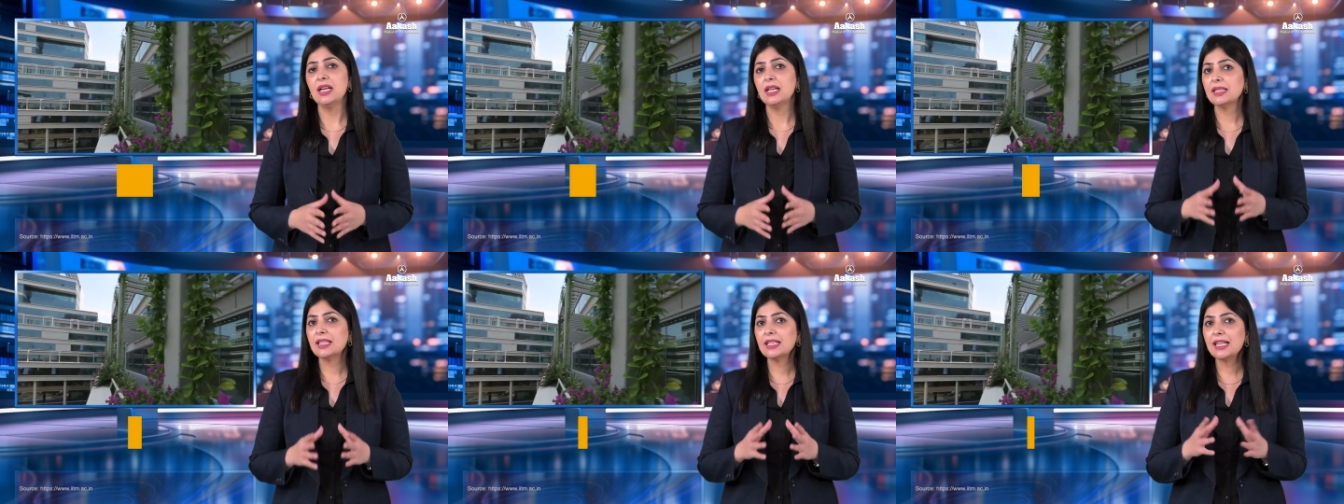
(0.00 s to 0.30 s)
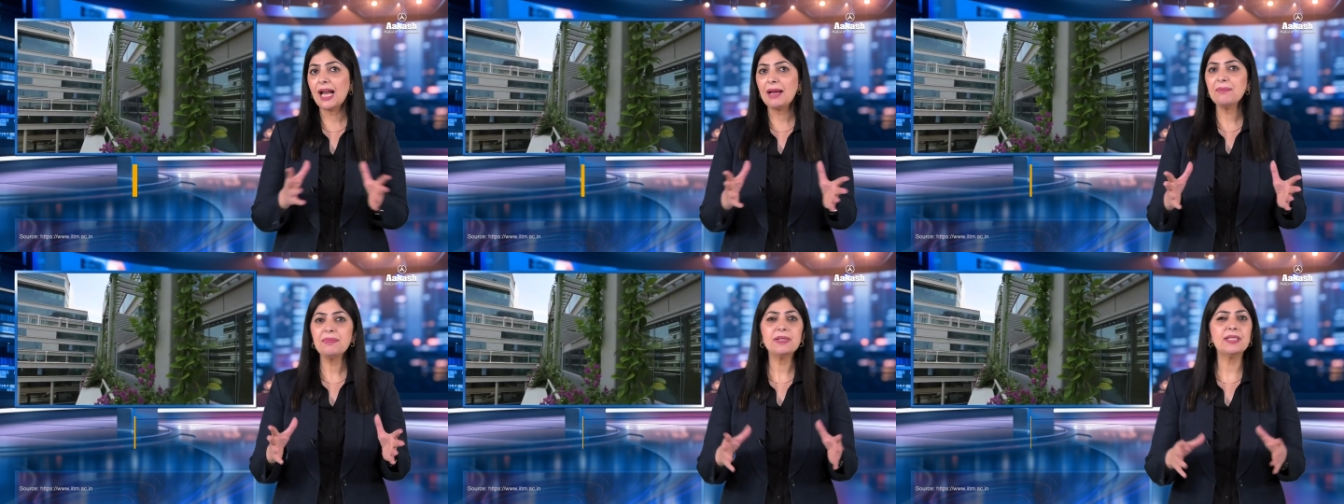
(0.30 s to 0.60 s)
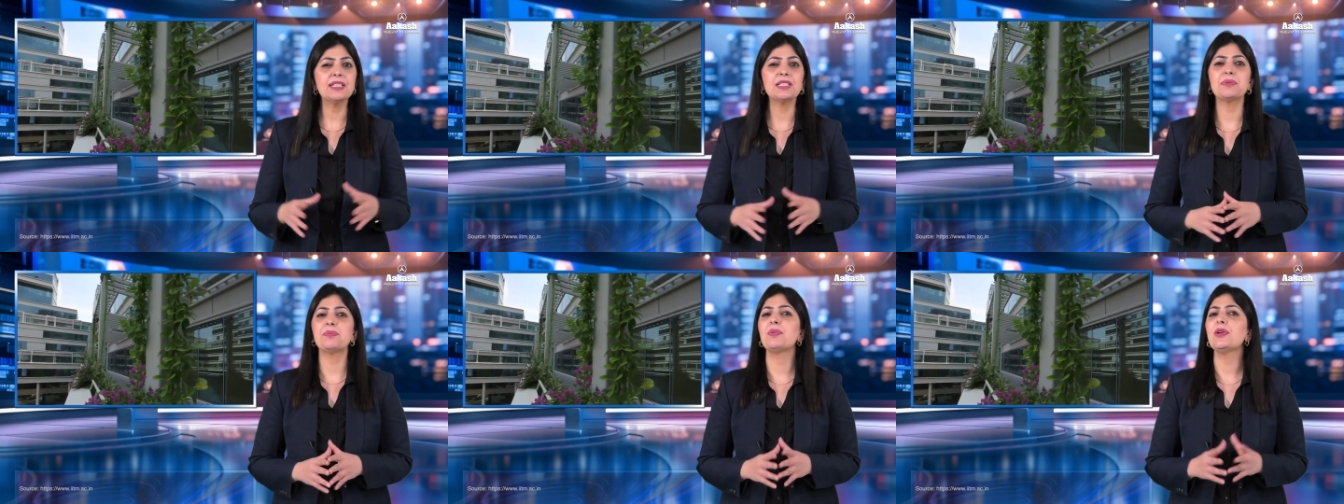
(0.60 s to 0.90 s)
the campus
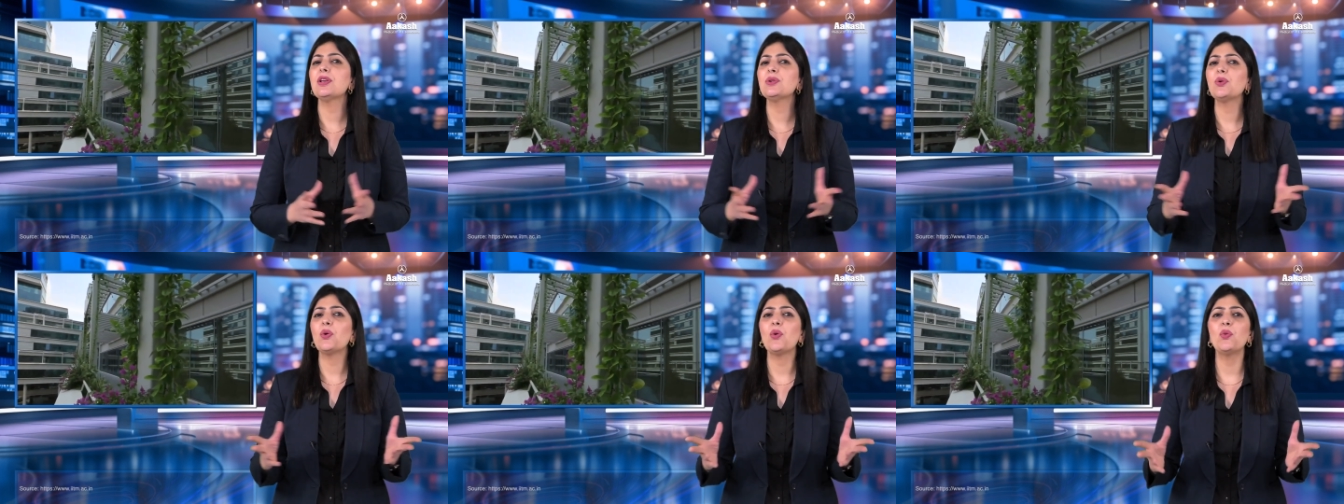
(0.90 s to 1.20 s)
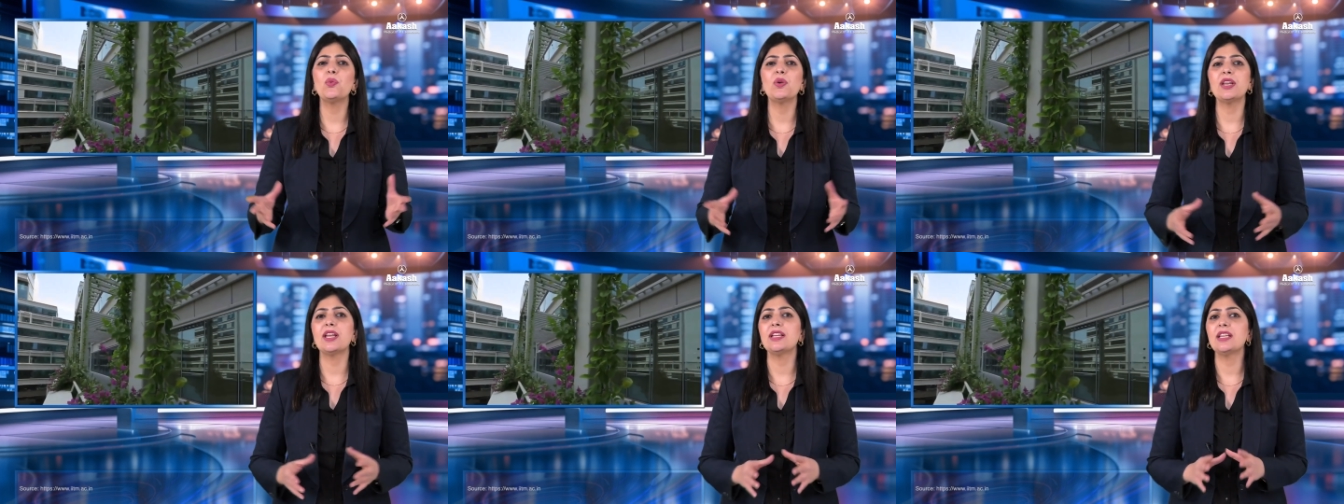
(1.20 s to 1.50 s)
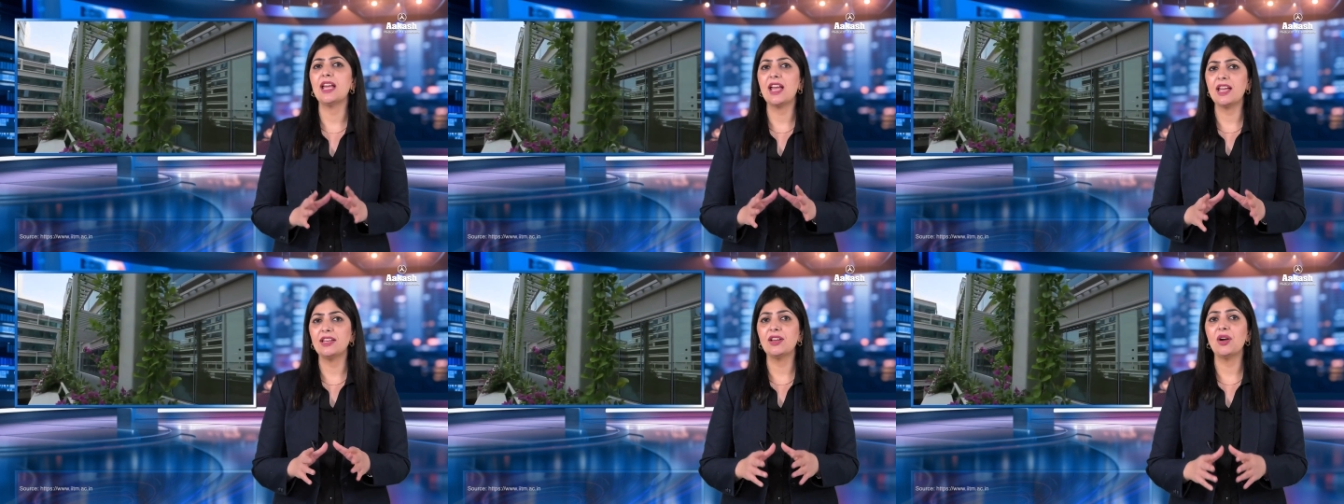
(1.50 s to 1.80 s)
is spread over an
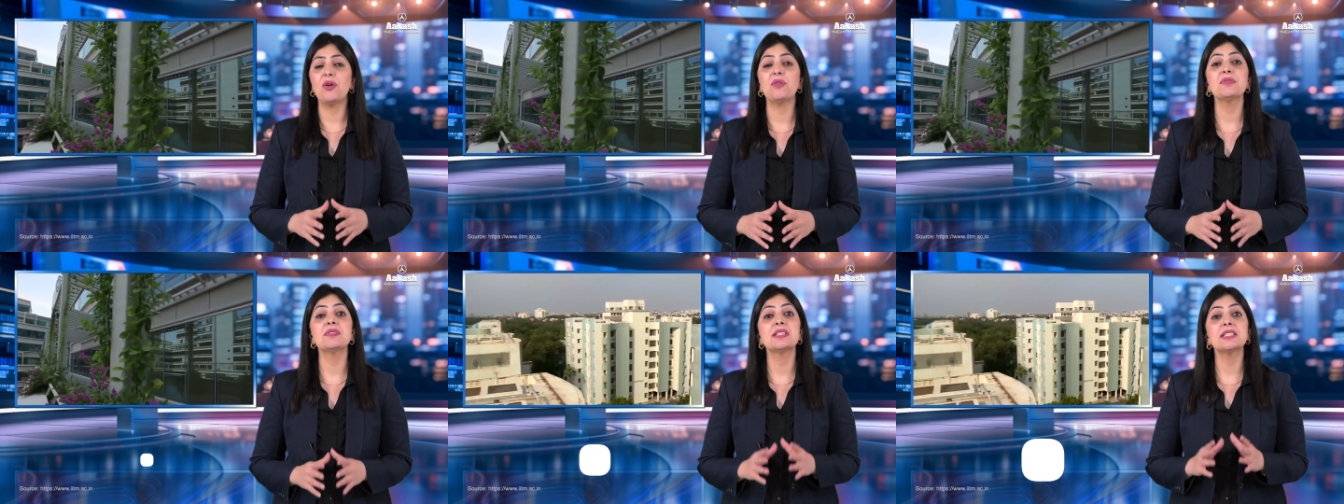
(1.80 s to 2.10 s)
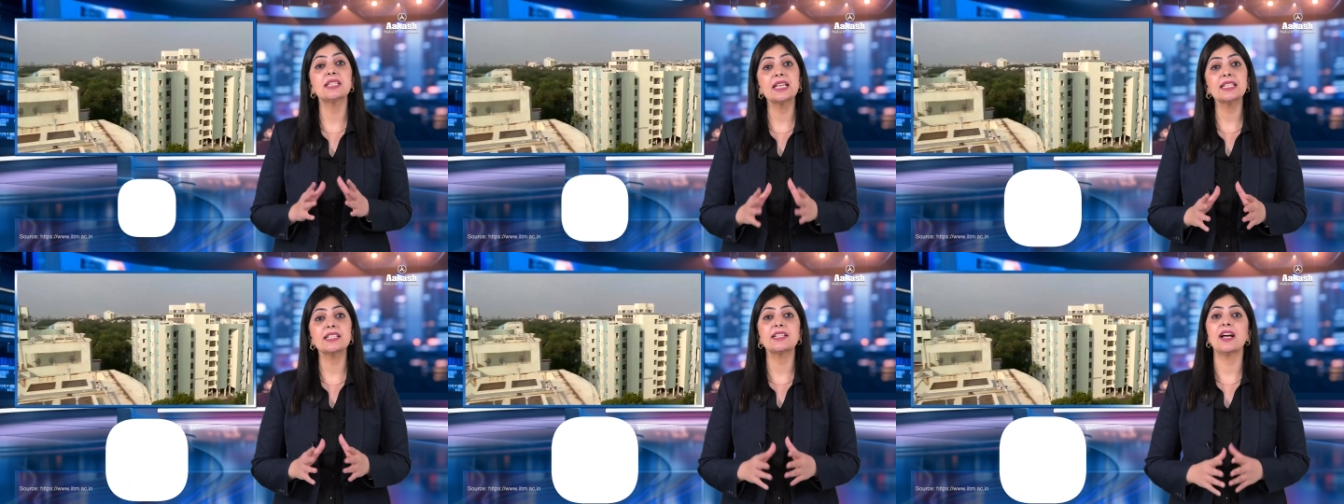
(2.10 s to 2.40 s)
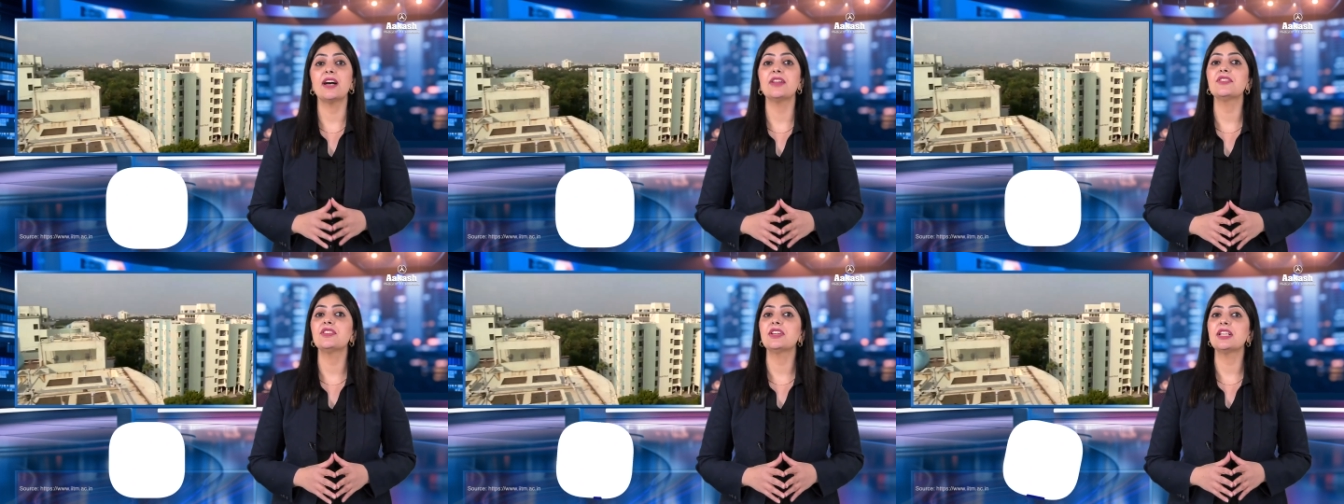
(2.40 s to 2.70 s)
area of
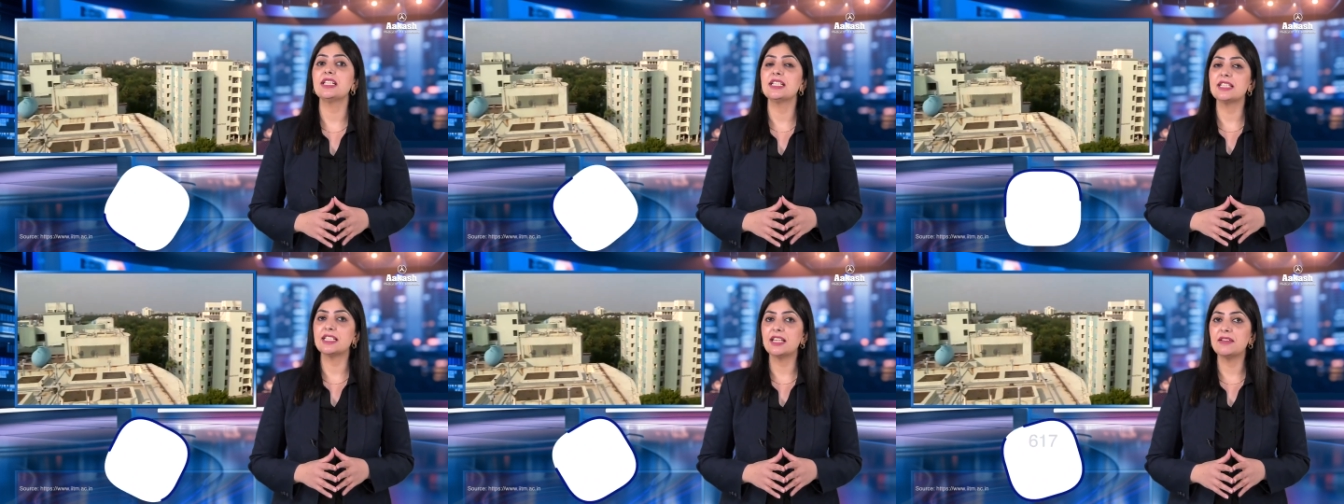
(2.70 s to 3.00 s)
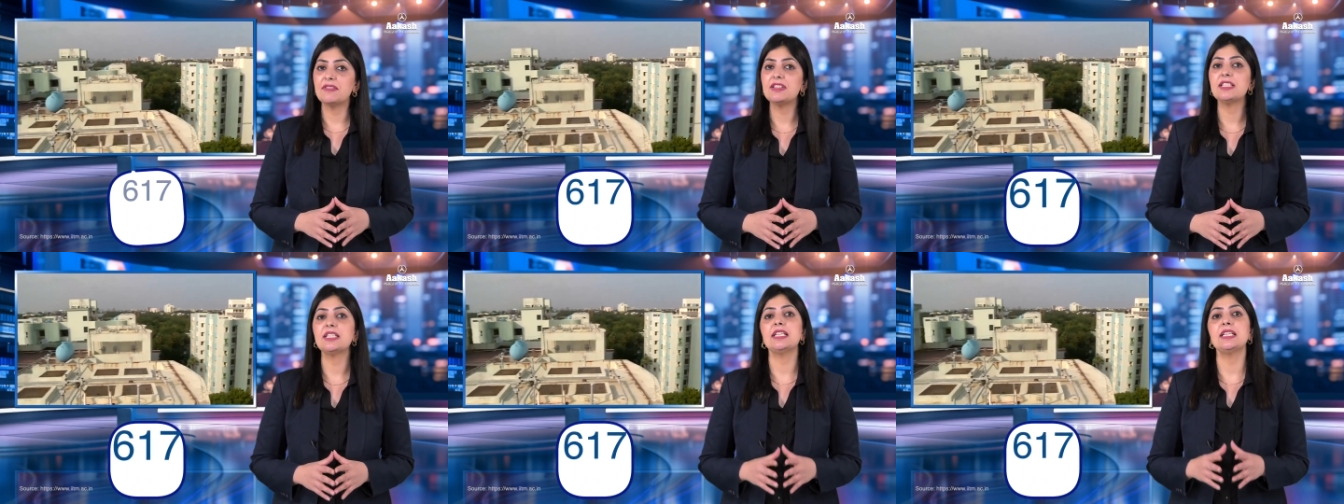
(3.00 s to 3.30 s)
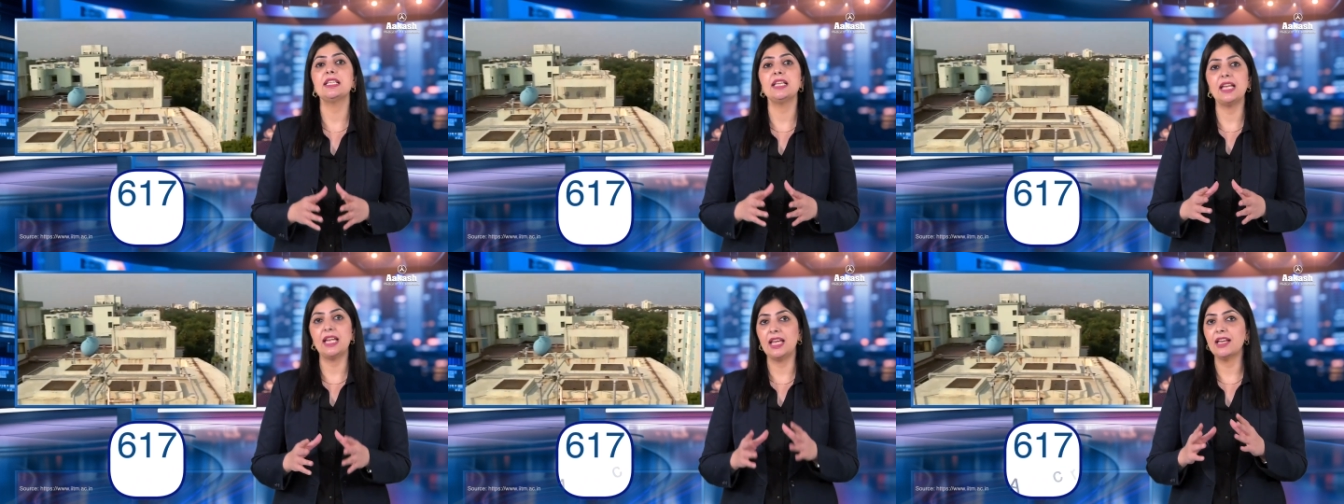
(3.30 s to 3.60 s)

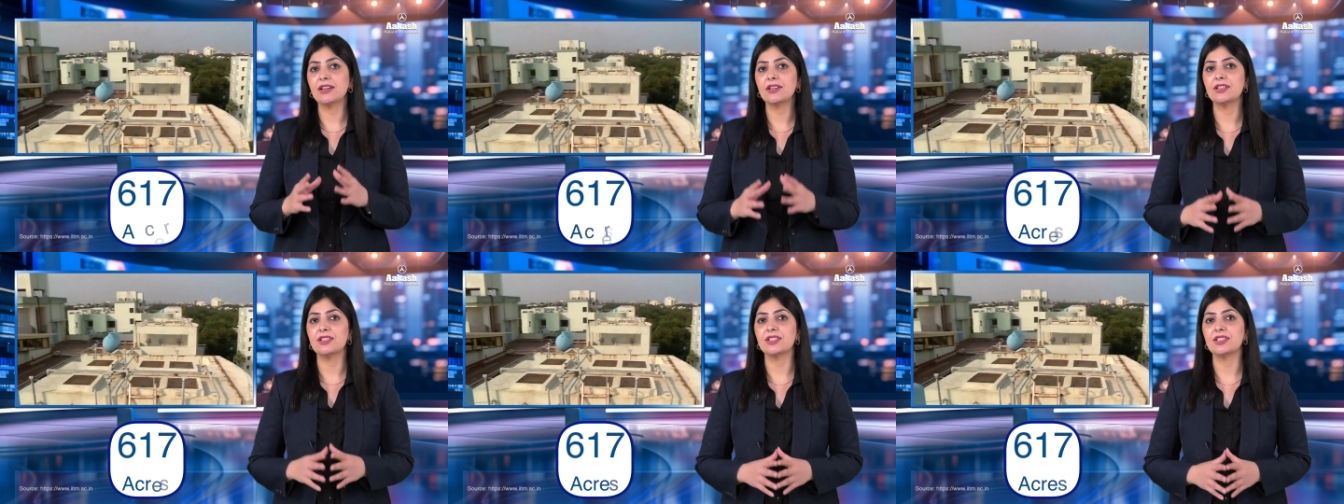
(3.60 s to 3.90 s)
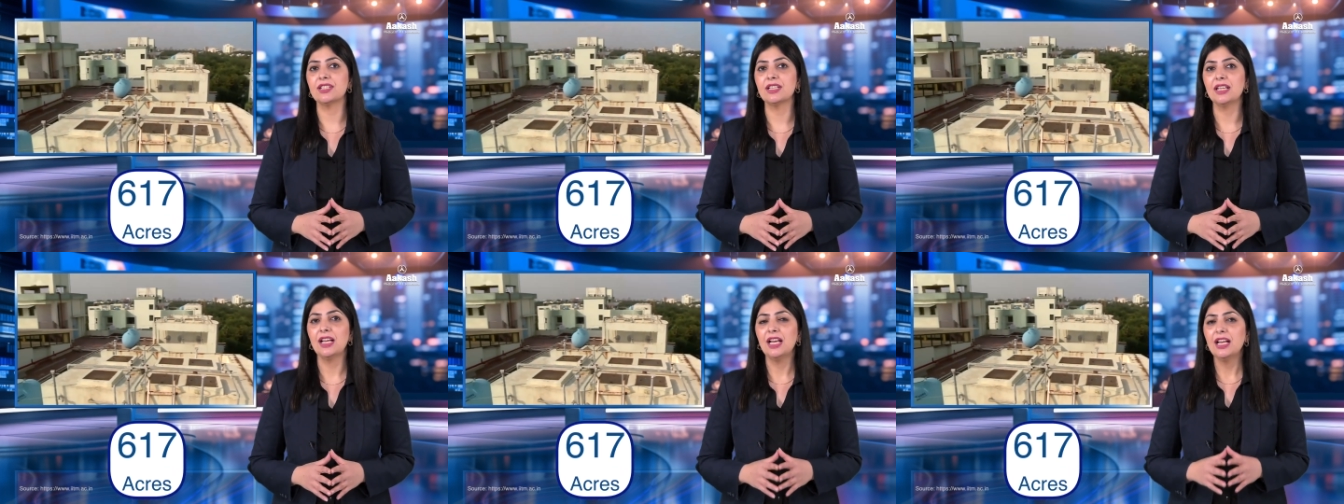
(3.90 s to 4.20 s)
617 acres.